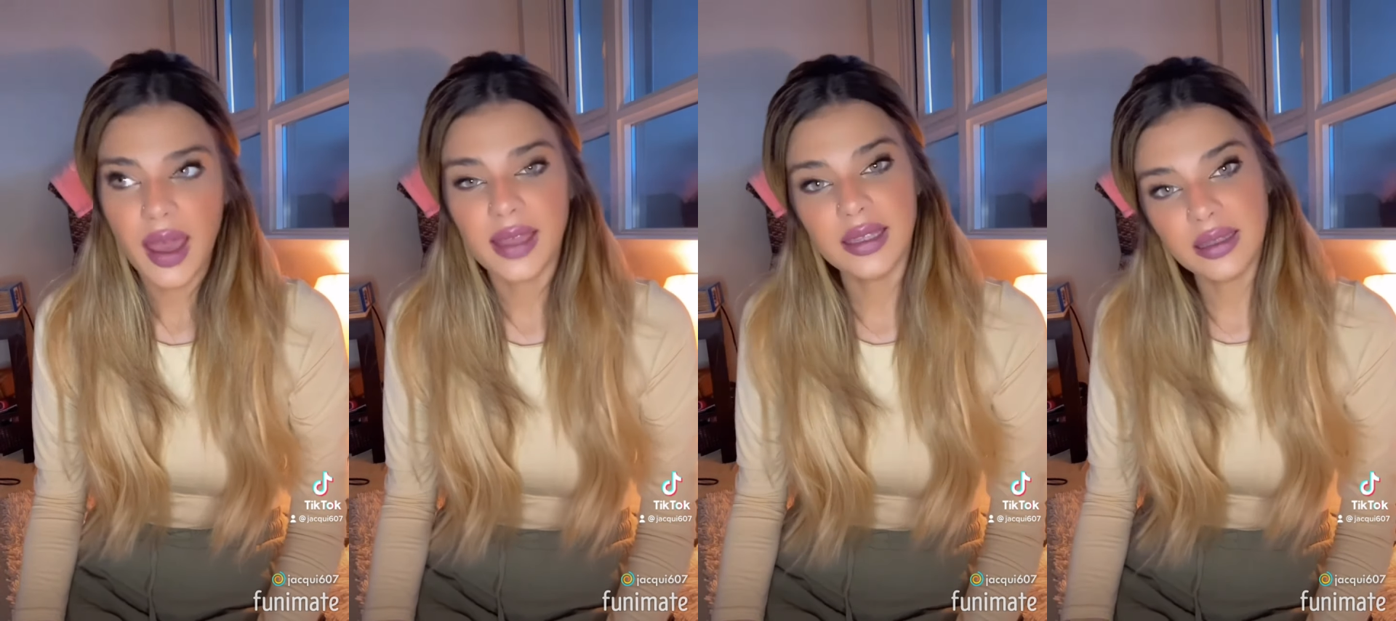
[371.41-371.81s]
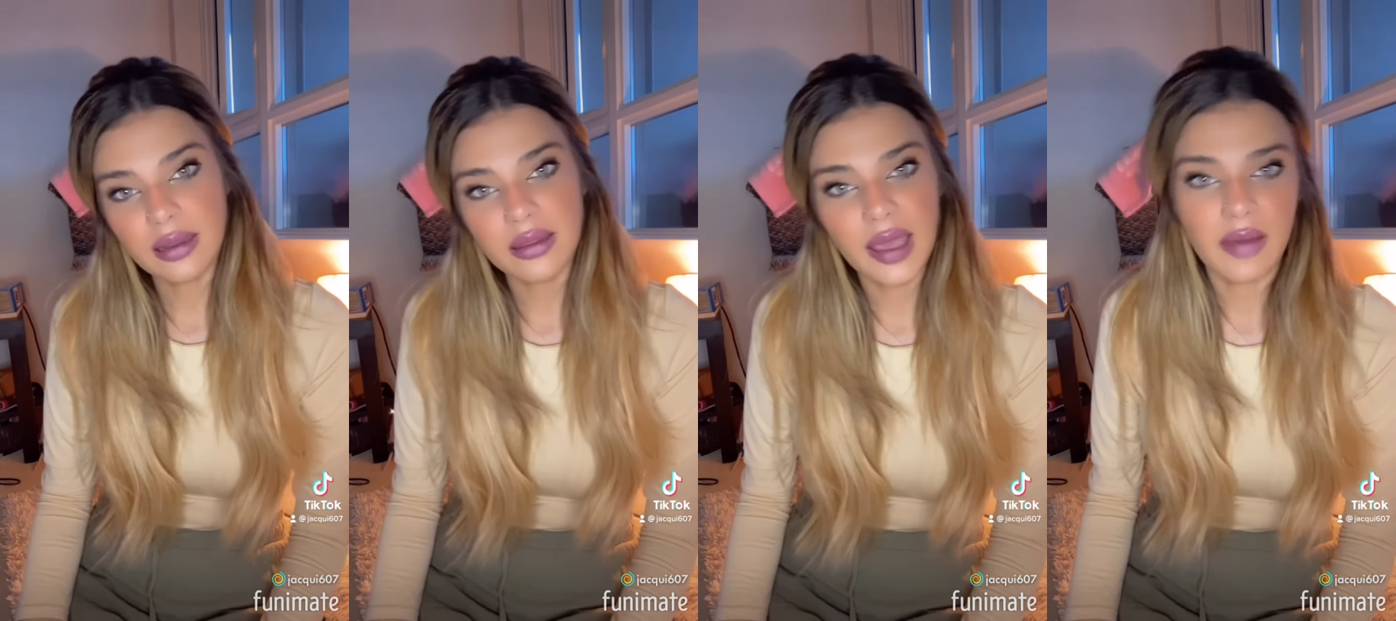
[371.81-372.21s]
I like
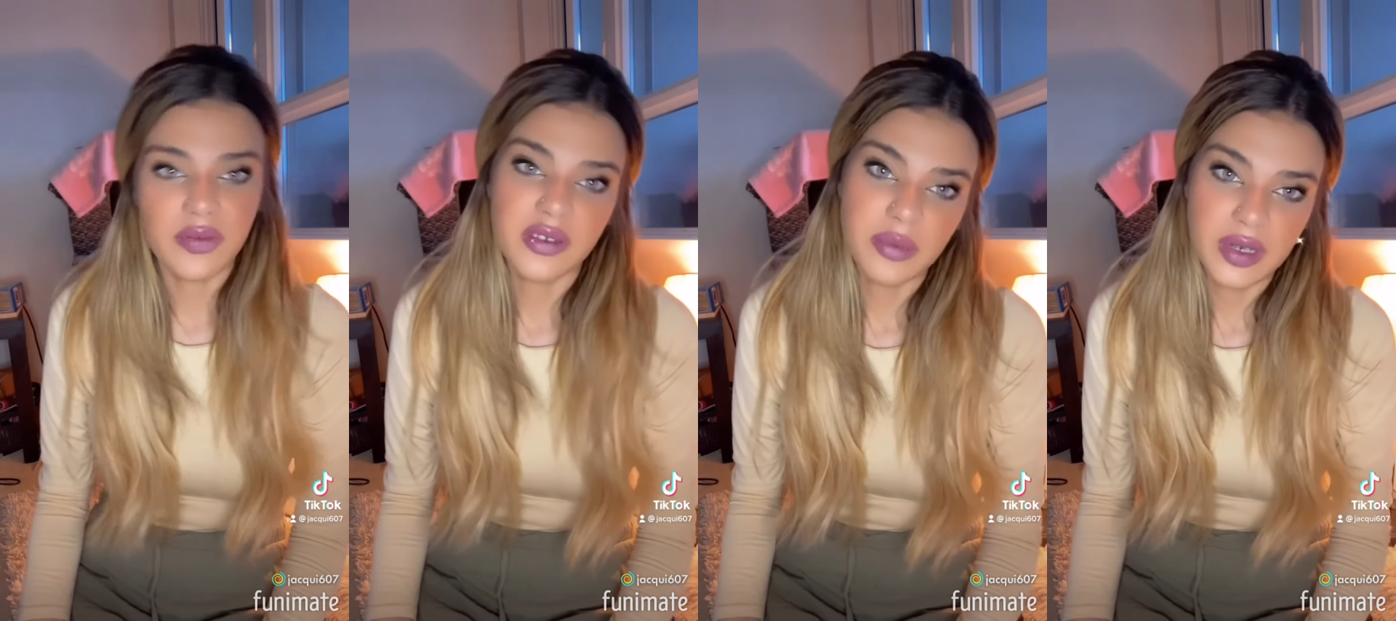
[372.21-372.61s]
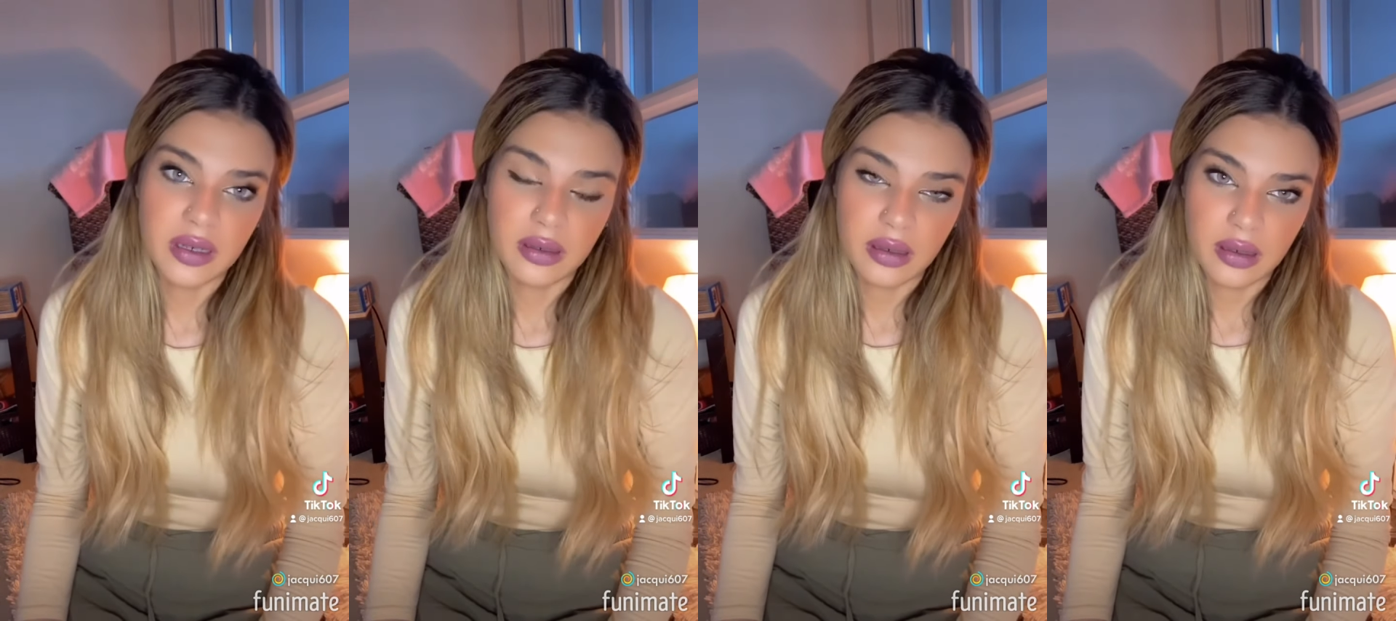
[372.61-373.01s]
that they have
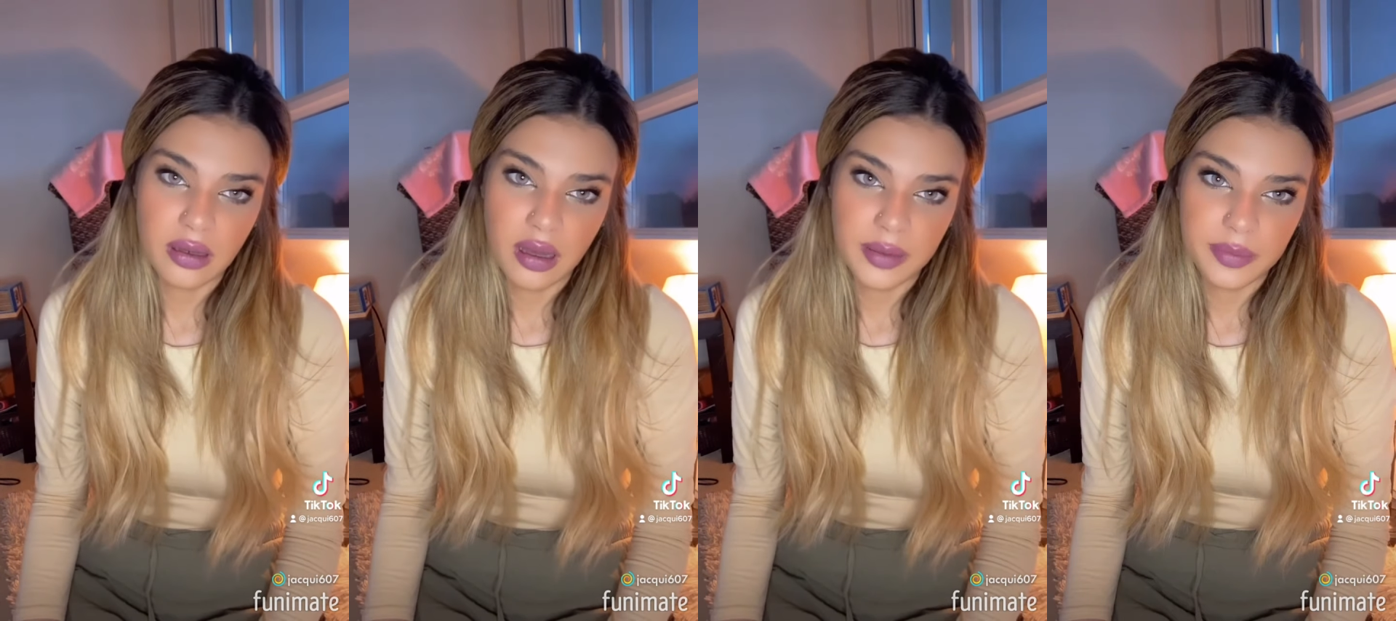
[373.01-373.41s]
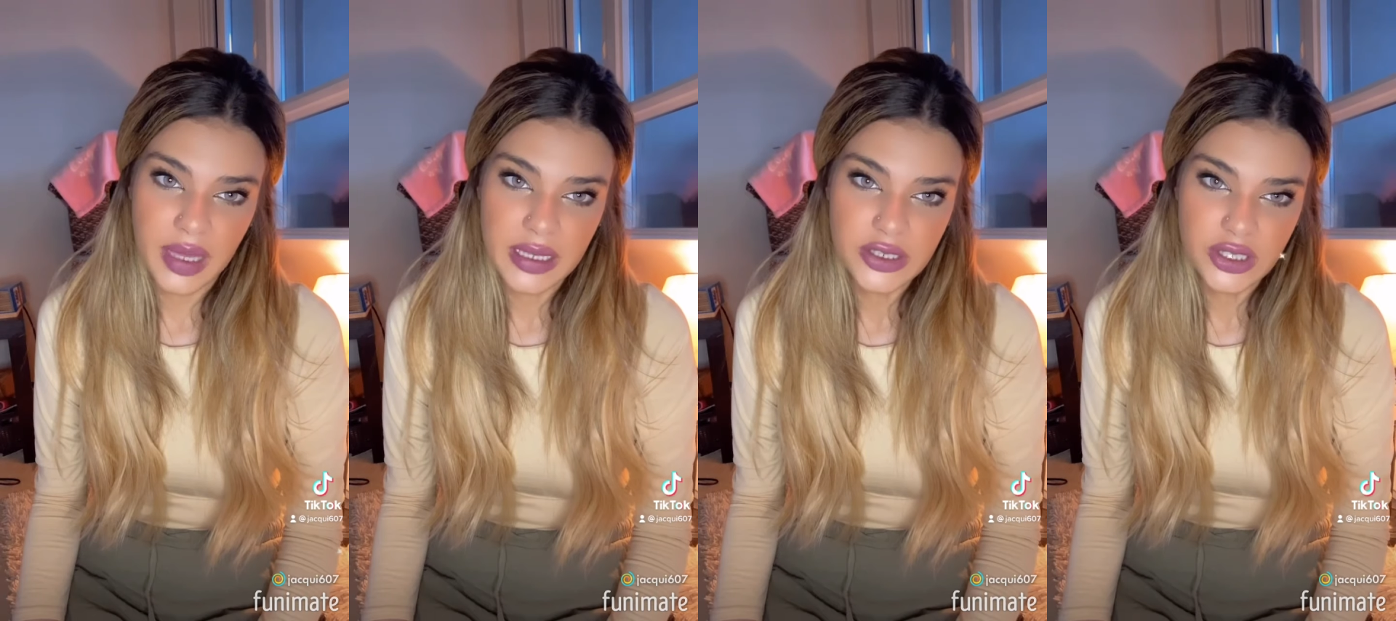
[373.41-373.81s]
someone
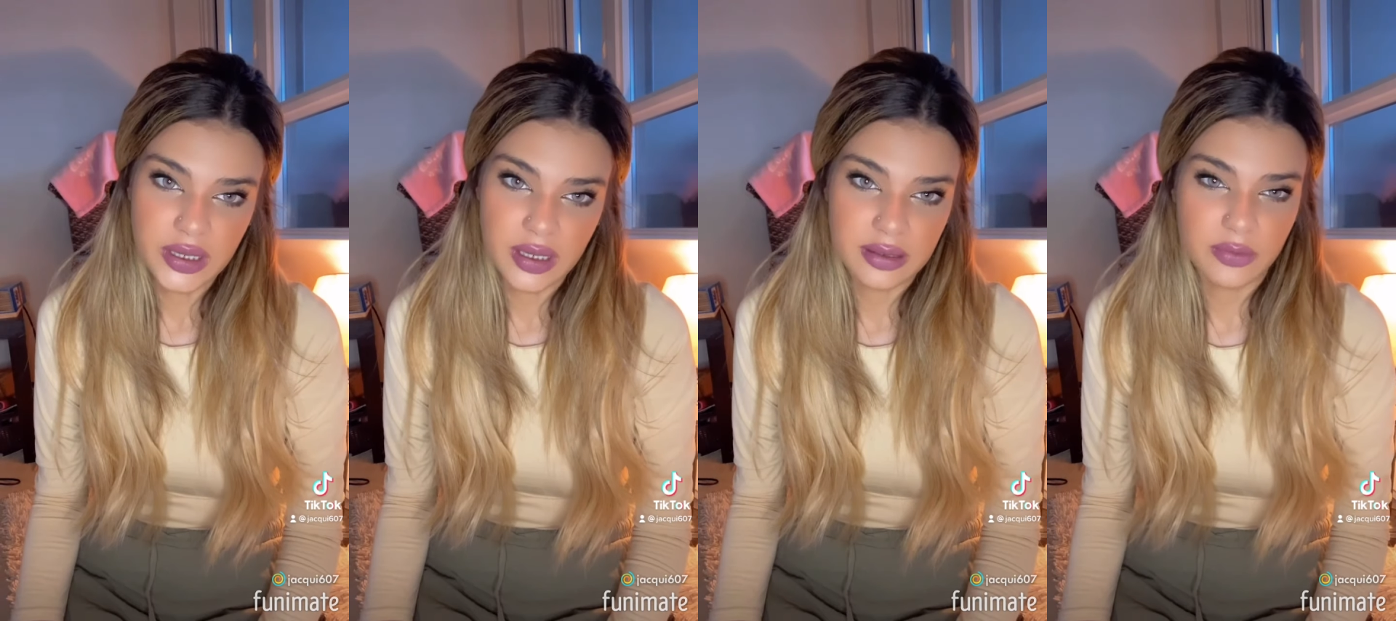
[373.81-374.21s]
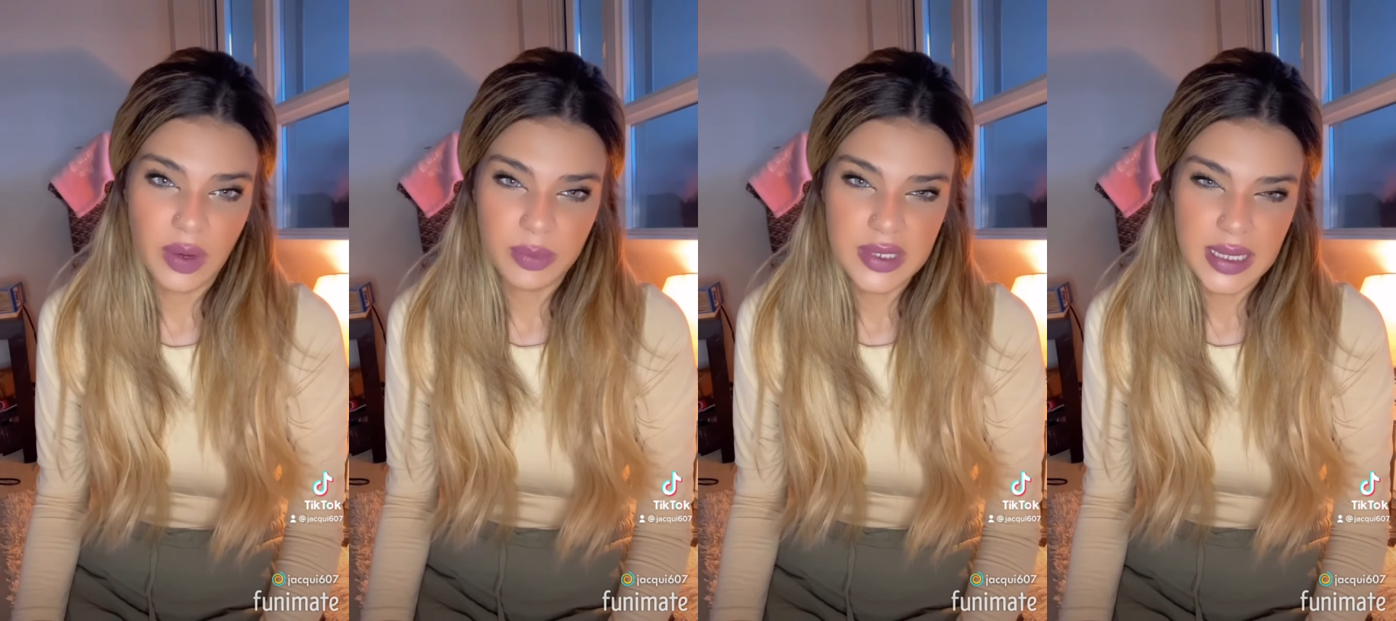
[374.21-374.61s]
Asian
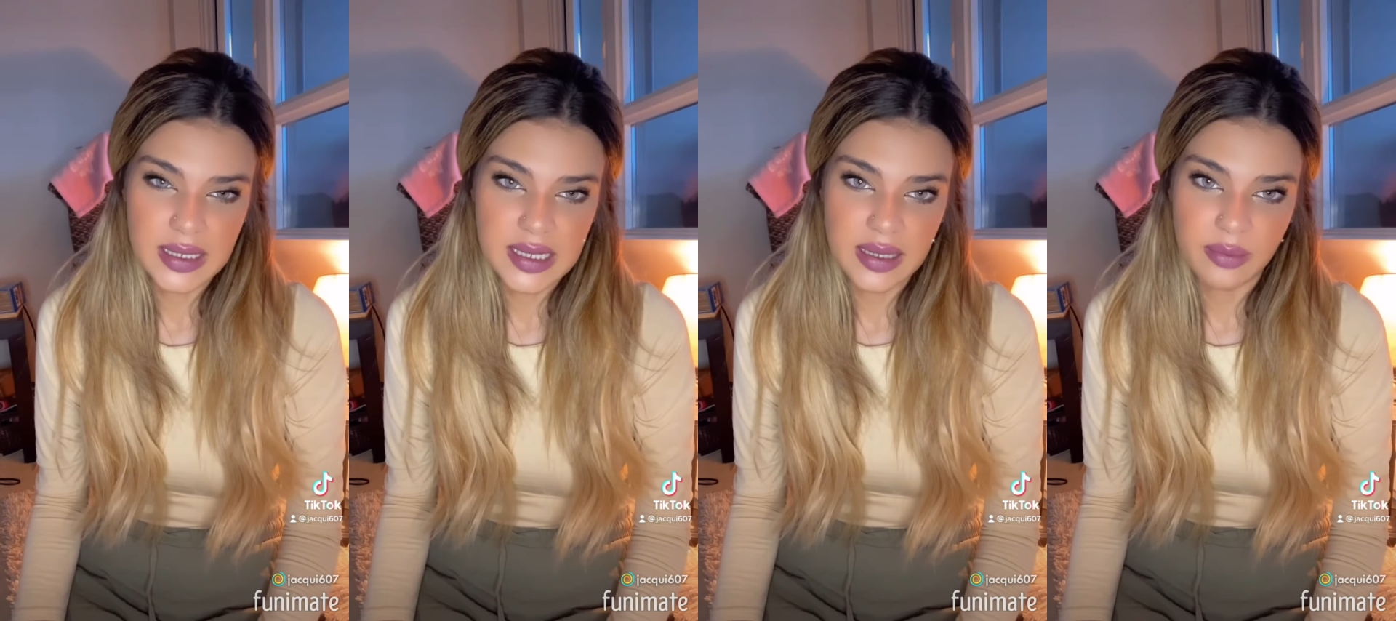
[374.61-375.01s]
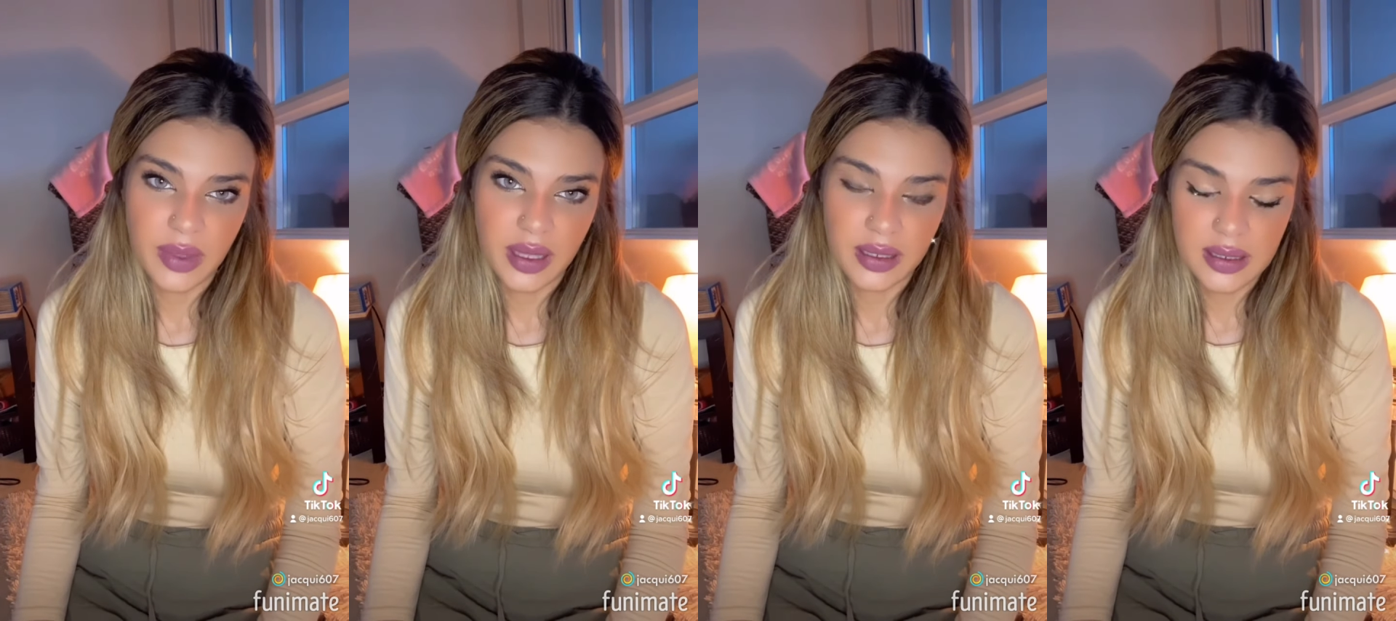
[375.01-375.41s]
representing,
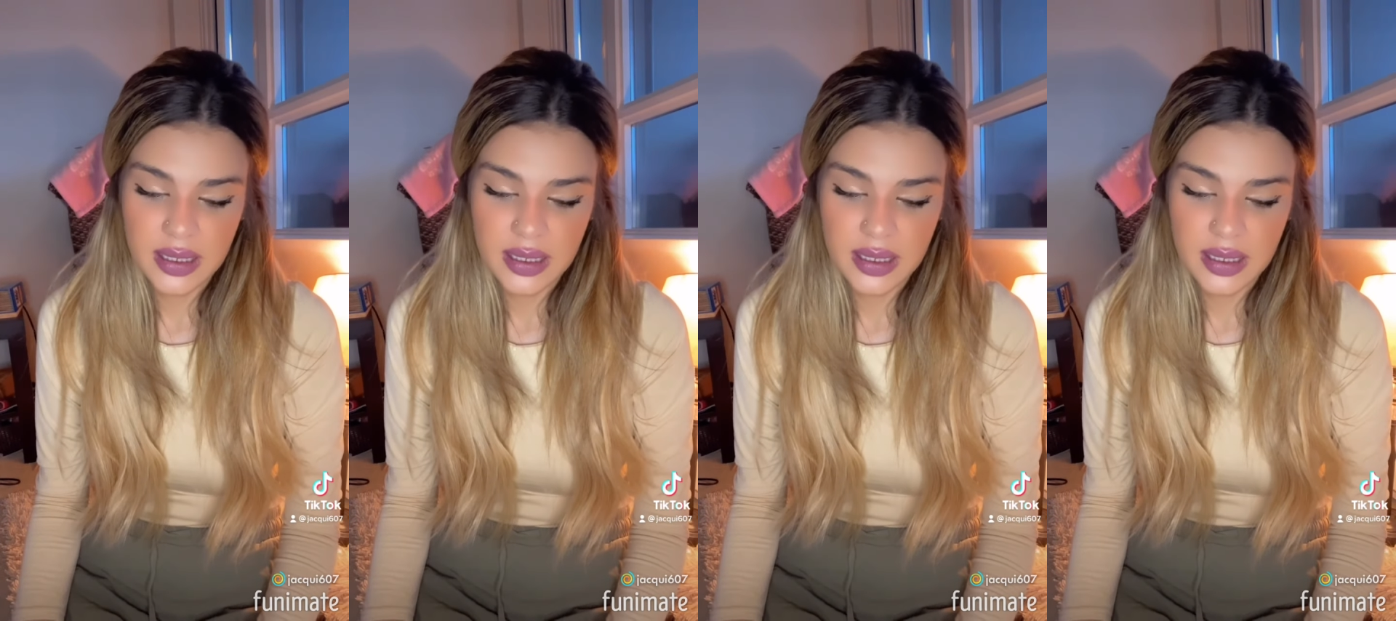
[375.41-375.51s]
but